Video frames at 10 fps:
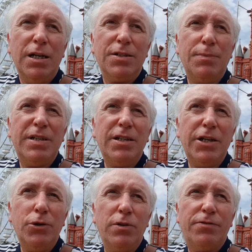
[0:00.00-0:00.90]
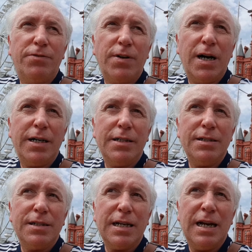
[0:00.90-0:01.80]
Something that you'll
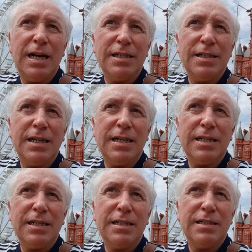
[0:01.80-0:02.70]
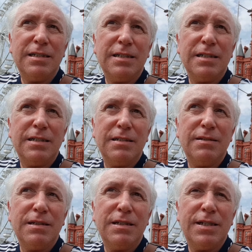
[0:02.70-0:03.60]
find as an
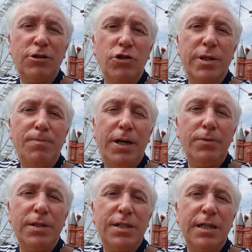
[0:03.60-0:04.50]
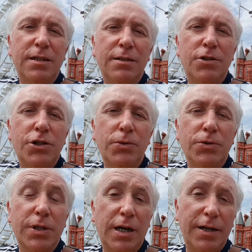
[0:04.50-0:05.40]
essential component in
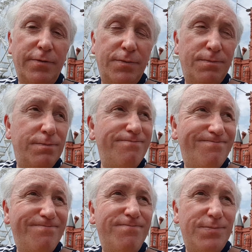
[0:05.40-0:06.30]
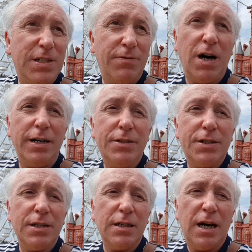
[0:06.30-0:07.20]
tools that I've
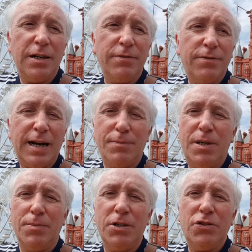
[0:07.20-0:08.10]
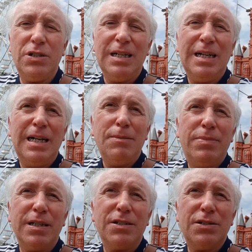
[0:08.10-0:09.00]
devised, that I've had published,
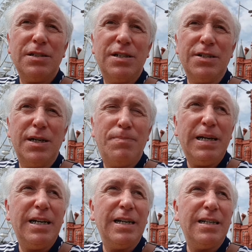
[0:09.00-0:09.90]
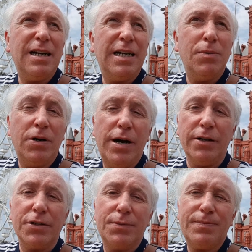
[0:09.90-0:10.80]
but doesn't appear anywhere
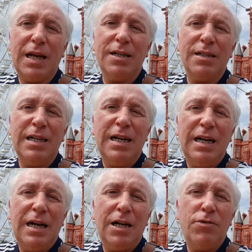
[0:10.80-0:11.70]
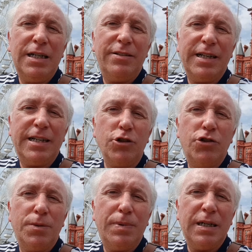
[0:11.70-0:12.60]
else. And I really think it
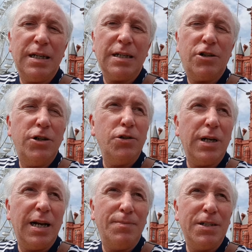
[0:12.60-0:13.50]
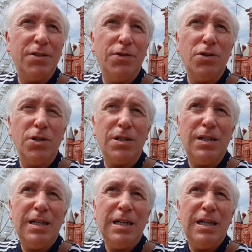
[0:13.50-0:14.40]
should be a crucial element of all
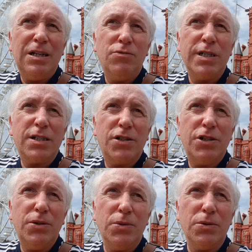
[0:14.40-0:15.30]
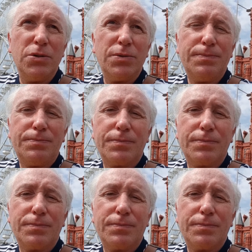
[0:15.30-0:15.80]
risk tools.